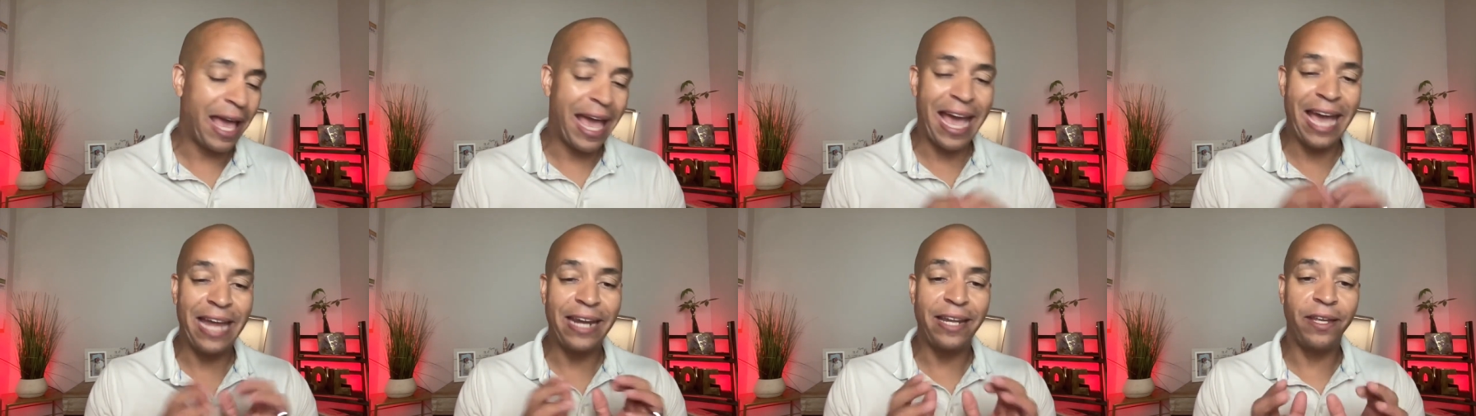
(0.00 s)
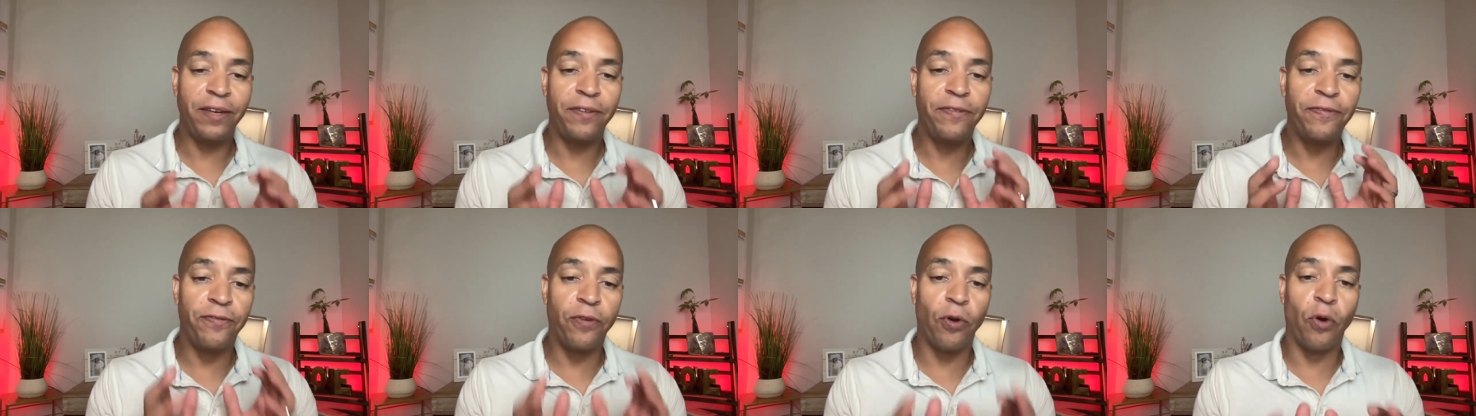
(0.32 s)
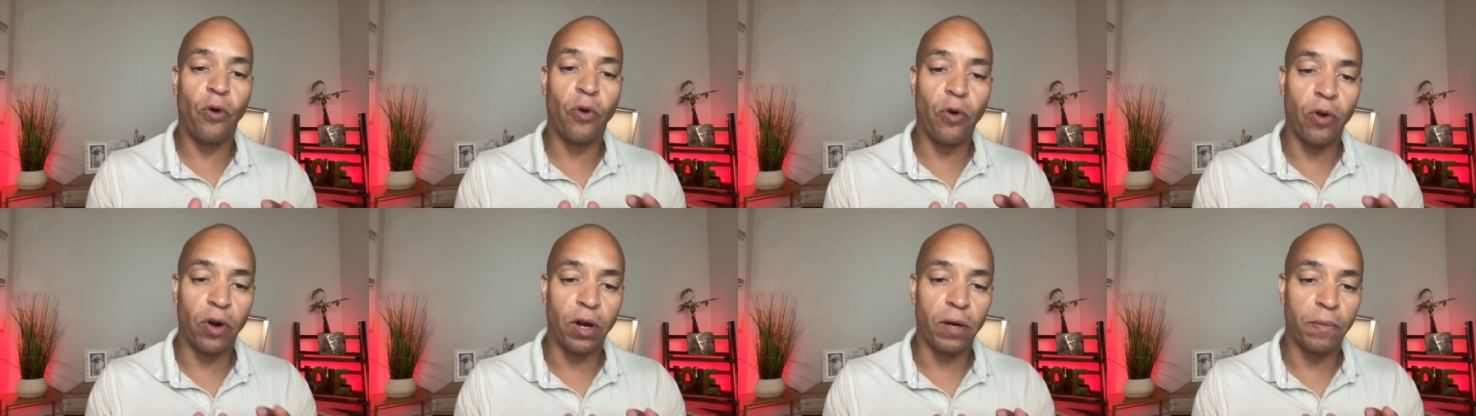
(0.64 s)
any
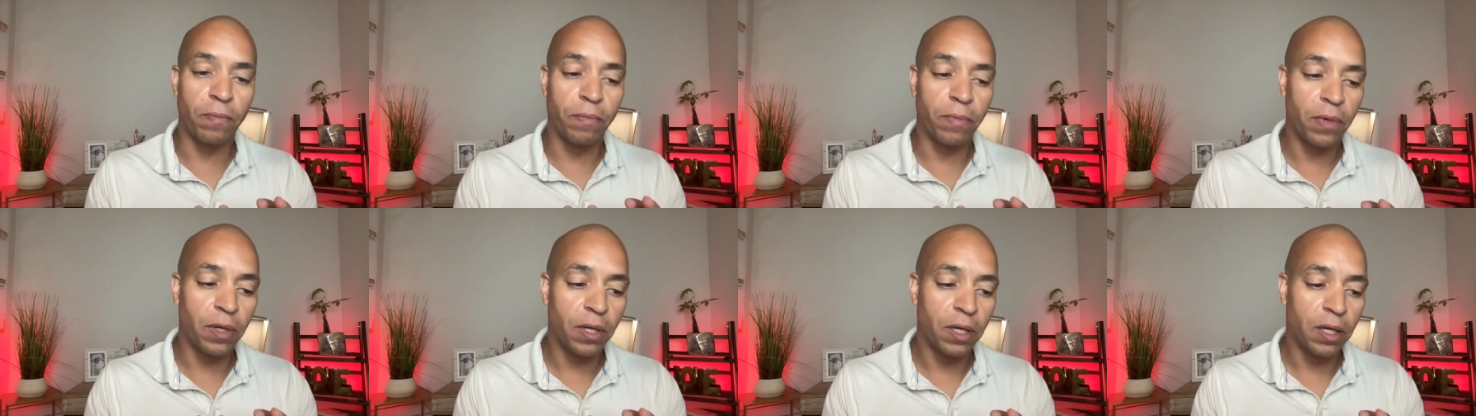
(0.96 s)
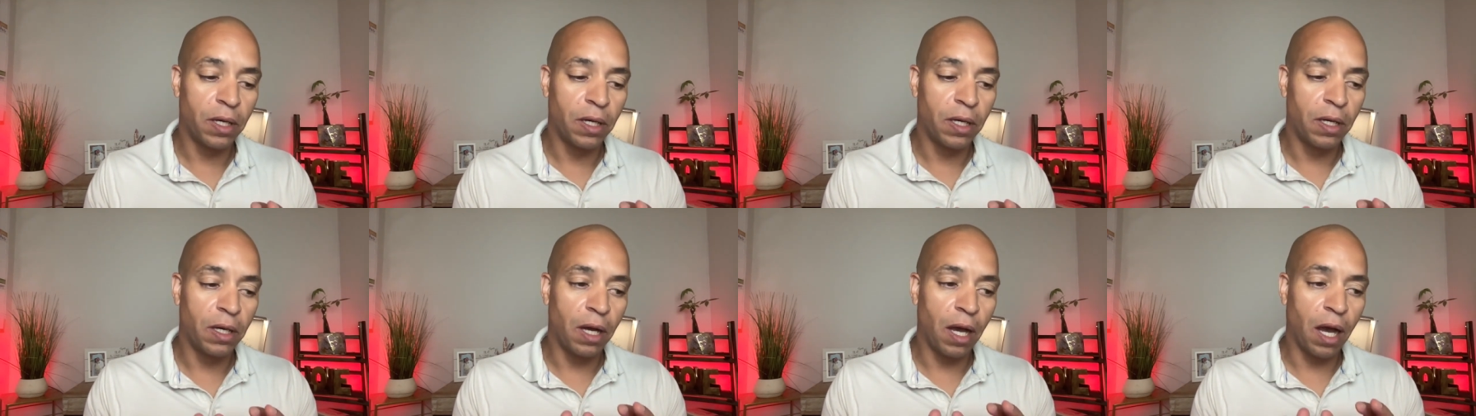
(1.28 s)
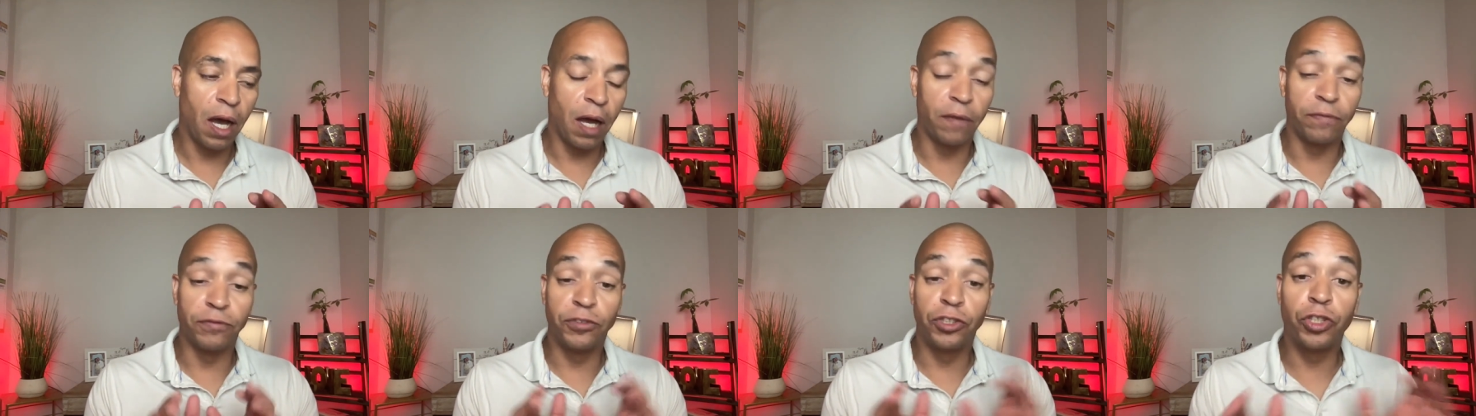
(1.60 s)
form
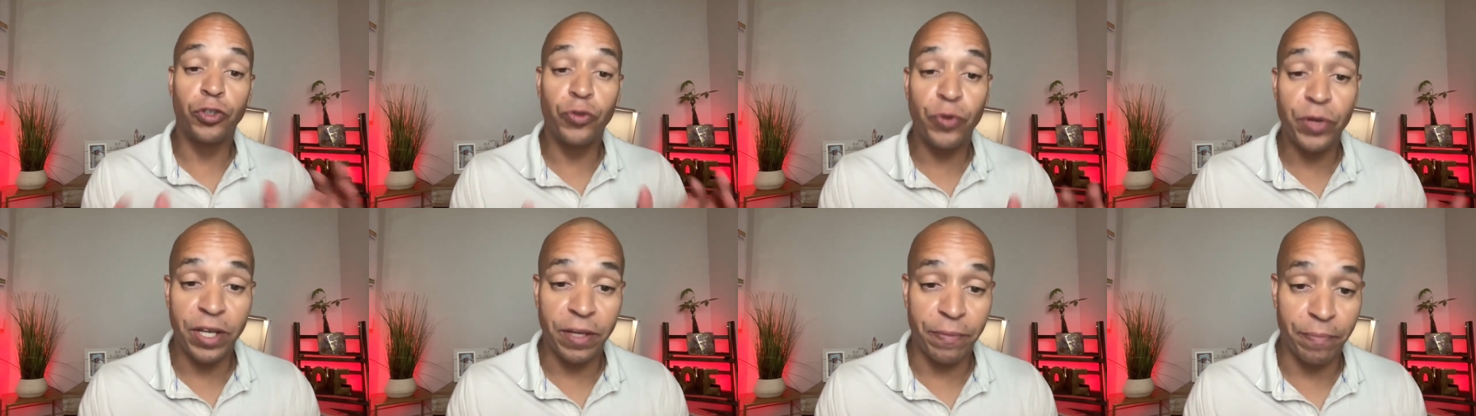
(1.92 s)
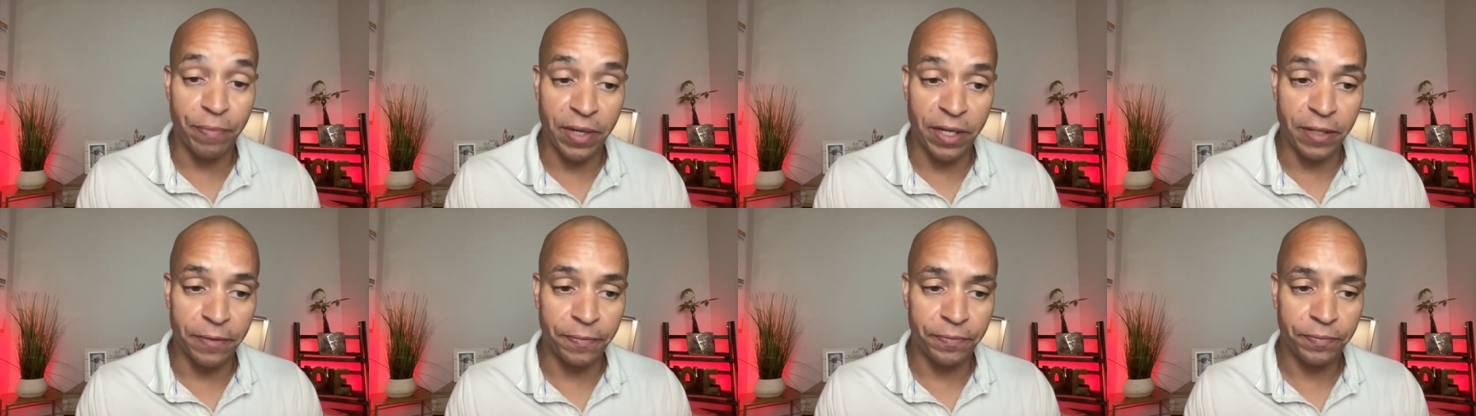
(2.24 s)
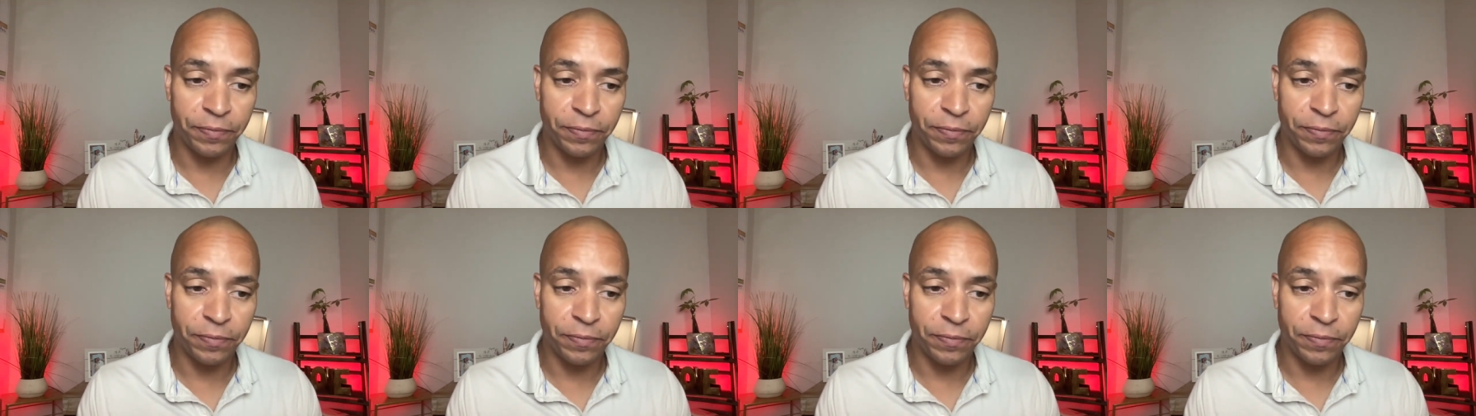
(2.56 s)
of treatment,